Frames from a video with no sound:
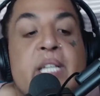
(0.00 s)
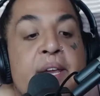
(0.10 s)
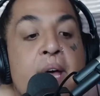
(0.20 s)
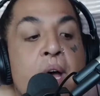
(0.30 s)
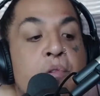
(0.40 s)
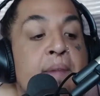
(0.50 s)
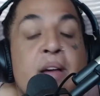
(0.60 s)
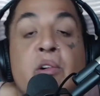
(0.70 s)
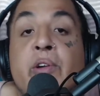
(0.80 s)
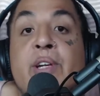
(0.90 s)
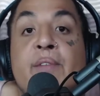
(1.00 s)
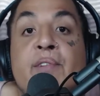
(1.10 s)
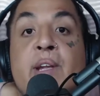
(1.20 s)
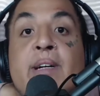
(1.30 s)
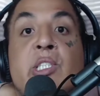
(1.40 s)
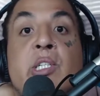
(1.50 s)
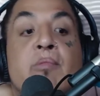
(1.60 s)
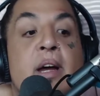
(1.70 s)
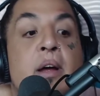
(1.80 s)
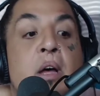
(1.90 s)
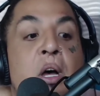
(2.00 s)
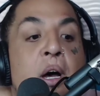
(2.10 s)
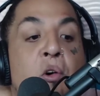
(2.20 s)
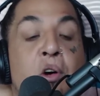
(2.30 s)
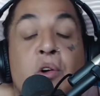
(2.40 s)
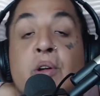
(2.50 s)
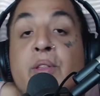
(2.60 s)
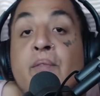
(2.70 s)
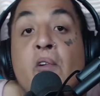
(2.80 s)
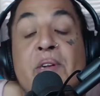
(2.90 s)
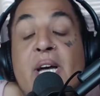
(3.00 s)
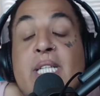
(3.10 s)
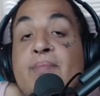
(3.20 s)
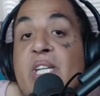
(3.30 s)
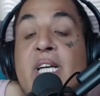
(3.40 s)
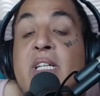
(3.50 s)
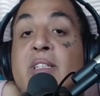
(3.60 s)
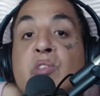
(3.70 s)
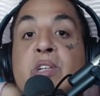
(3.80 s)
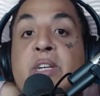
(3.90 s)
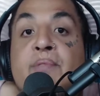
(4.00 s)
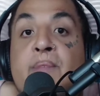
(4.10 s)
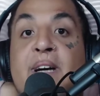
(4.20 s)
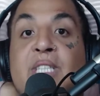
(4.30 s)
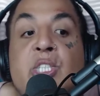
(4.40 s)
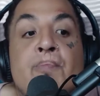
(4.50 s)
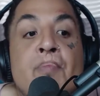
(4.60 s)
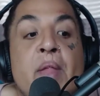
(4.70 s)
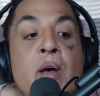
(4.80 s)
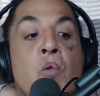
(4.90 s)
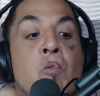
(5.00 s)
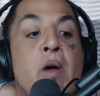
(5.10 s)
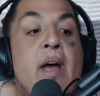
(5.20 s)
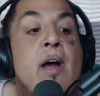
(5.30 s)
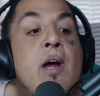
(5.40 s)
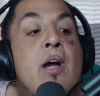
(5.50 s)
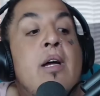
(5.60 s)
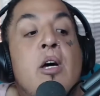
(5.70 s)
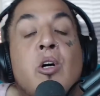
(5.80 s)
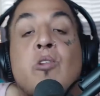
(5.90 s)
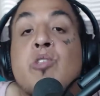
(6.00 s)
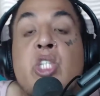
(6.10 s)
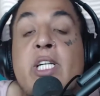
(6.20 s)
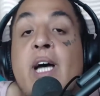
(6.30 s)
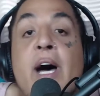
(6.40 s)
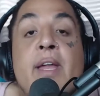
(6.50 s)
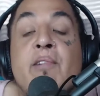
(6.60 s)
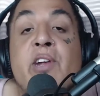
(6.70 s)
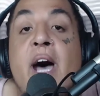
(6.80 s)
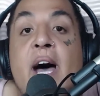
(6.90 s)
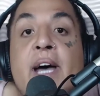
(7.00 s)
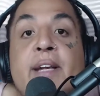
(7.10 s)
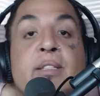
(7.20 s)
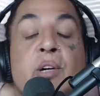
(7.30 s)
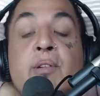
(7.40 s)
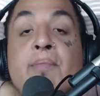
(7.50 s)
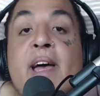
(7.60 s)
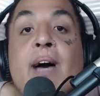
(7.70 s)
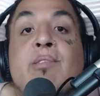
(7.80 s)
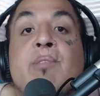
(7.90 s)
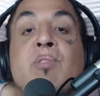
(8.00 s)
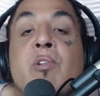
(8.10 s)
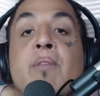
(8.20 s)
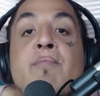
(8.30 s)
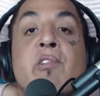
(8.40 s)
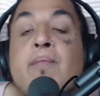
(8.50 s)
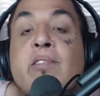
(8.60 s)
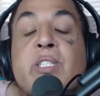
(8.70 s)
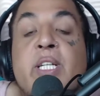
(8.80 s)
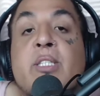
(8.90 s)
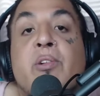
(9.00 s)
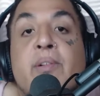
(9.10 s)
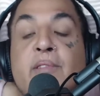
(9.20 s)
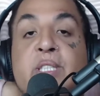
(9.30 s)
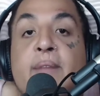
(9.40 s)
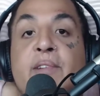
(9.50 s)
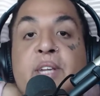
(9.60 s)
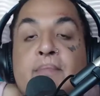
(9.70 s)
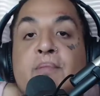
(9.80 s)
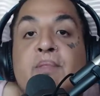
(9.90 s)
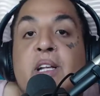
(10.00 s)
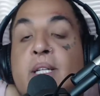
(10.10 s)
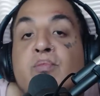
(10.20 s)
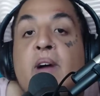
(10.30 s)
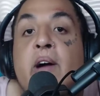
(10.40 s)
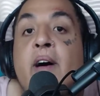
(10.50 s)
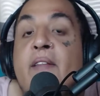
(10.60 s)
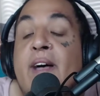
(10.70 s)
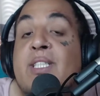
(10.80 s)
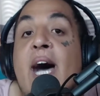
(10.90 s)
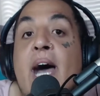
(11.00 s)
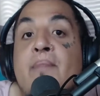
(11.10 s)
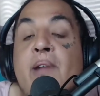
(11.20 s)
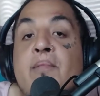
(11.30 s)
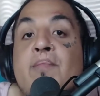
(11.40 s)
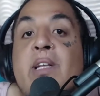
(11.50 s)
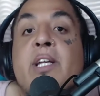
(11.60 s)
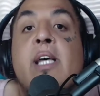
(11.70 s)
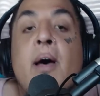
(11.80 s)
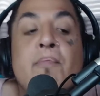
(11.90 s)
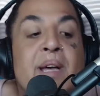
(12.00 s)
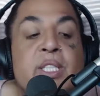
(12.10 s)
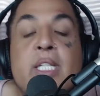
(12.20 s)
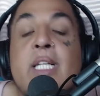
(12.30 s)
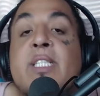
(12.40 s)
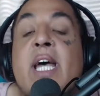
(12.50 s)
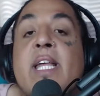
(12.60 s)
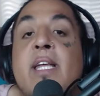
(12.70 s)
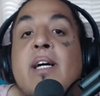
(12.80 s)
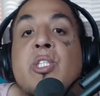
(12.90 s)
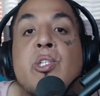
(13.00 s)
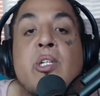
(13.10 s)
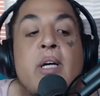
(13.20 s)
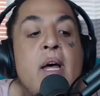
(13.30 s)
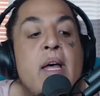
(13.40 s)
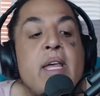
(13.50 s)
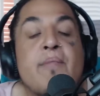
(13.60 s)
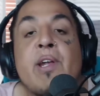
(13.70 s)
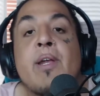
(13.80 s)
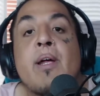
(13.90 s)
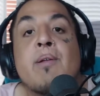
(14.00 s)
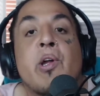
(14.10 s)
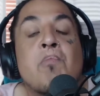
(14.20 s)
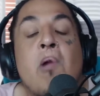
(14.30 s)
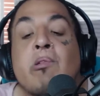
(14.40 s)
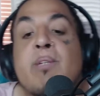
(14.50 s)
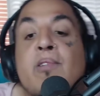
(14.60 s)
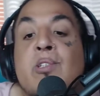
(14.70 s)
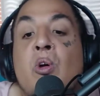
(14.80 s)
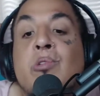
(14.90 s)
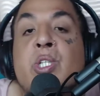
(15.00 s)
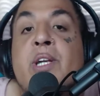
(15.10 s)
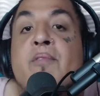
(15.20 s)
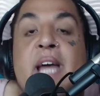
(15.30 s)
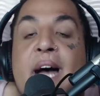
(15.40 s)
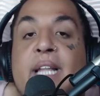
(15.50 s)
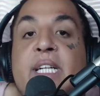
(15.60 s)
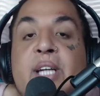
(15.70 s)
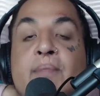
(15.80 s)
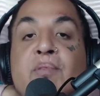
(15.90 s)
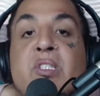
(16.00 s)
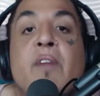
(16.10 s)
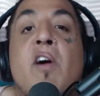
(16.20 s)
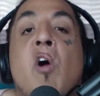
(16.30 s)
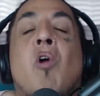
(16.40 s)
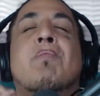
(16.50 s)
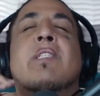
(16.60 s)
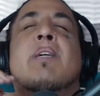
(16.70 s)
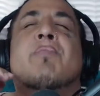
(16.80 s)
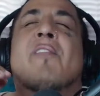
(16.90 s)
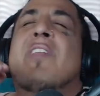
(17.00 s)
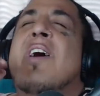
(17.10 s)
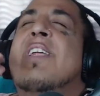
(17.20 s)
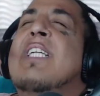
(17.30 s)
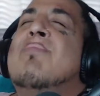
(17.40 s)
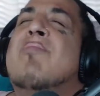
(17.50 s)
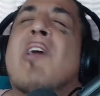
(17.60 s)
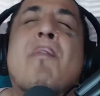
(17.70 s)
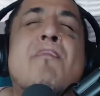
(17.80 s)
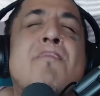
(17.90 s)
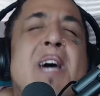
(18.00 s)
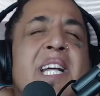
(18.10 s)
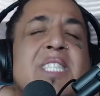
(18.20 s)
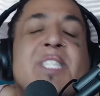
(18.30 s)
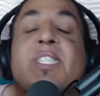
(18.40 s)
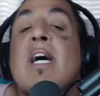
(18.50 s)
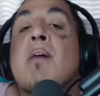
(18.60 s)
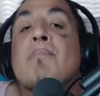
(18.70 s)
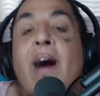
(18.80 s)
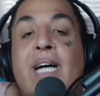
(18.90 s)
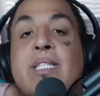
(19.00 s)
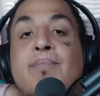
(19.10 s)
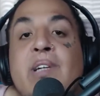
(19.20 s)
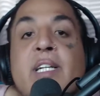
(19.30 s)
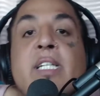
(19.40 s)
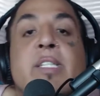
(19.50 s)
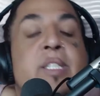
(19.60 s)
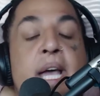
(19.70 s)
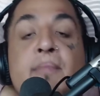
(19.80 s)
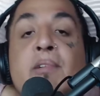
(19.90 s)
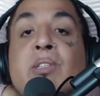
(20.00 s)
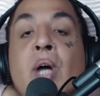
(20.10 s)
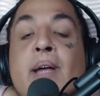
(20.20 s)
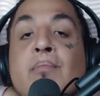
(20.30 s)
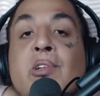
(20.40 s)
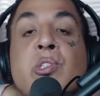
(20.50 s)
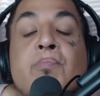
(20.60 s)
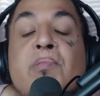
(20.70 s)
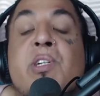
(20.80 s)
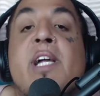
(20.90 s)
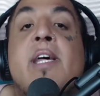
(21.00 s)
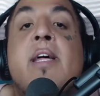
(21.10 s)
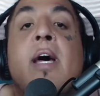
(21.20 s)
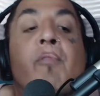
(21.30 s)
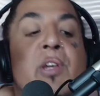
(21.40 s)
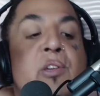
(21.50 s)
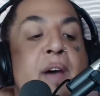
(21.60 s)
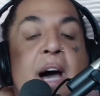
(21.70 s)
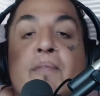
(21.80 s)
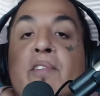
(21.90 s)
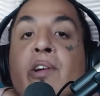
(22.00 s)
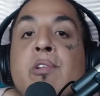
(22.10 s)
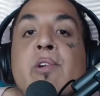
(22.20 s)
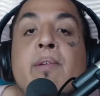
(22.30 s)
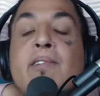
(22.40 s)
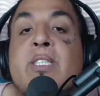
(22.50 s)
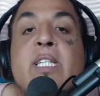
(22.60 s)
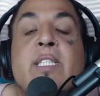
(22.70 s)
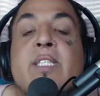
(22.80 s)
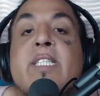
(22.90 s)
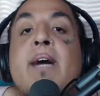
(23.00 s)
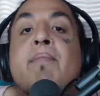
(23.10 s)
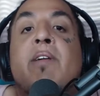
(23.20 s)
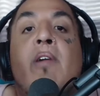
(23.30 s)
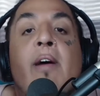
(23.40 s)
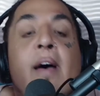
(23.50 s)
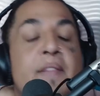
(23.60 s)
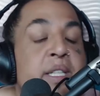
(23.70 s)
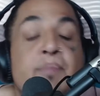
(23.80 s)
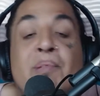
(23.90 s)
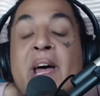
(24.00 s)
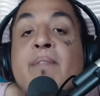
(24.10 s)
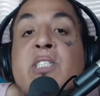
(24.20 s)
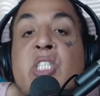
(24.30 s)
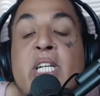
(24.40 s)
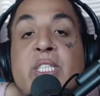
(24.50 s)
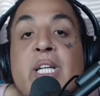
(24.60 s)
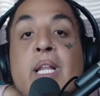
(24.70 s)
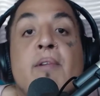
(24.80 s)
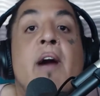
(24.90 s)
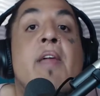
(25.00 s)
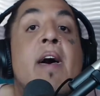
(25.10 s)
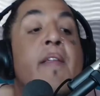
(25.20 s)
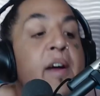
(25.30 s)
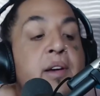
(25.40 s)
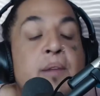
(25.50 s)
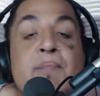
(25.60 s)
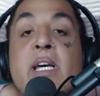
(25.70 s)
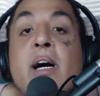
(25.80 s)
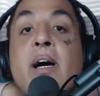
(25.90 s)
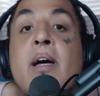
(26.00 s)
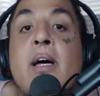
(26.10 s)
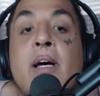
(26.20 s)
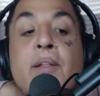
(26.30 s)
Again, we might go to a different dimension where, or, or the vortex might take us to a different dimension where Uchiha never died. So we might have some sort of Universe six, Universe seven type of deal as well. That's a high probability. Basically, taking us to even, you know, multiverse, alternate reality type of stuff opens up the floodgates for immense possibilities. The same way Dragon Ball Super did it, when you have, you know, Universe six and seven, where there's a planet Vegeta still around, there could be a...